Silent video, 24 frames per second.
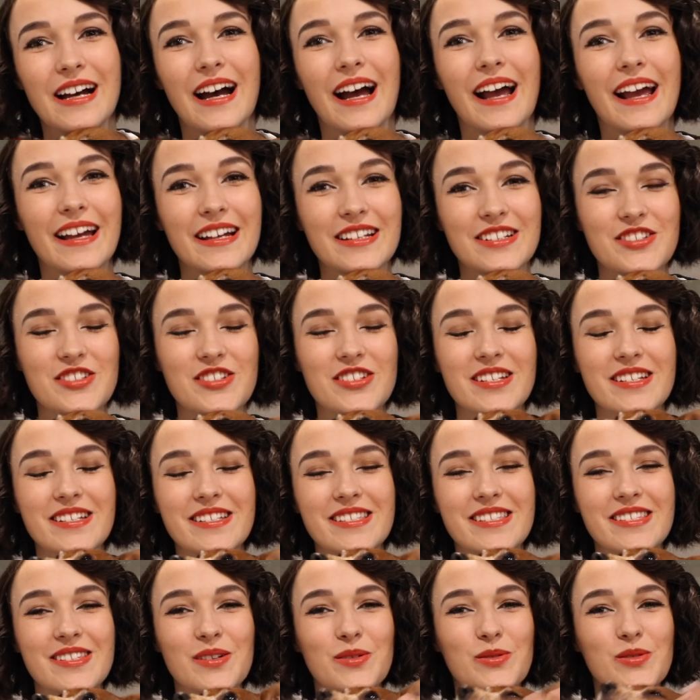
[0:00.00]
and she's
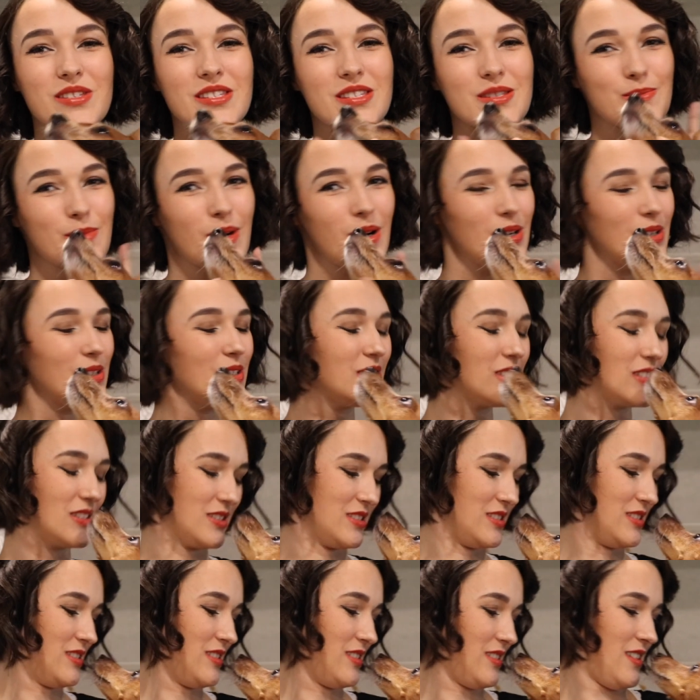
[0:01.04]
so
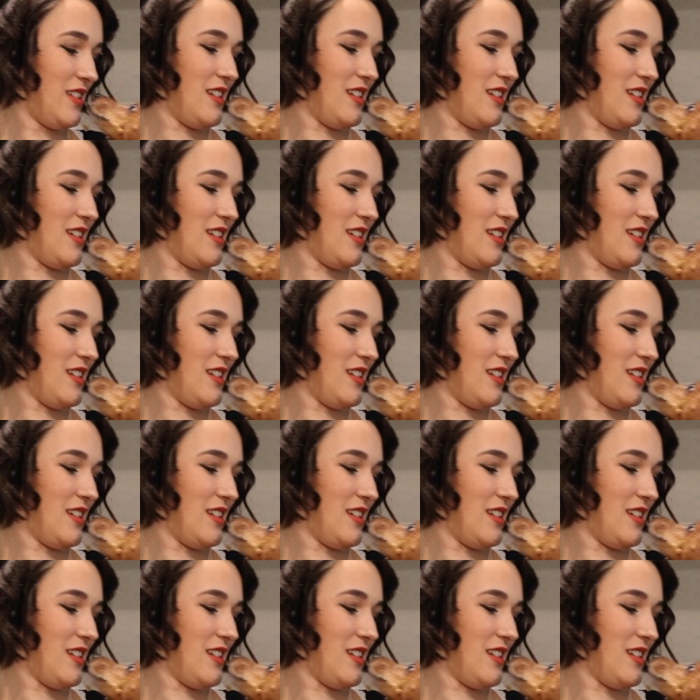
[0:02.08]
small.